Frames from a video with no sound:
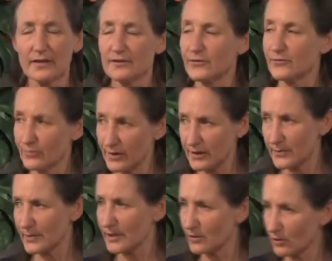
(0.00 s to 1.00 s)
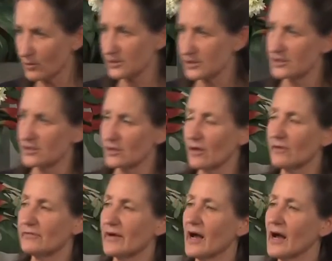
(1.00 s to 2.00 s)
The 3 to be cautious
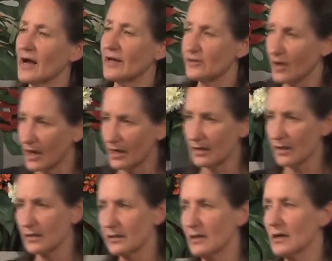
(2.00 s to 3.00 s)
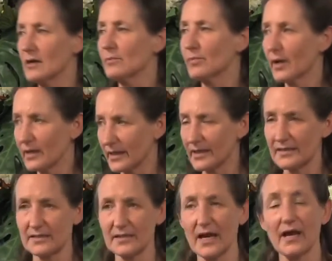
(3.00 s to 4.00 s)
of are nylon,
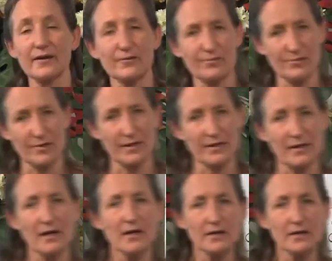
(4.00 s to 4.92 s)
polyester and acrylic.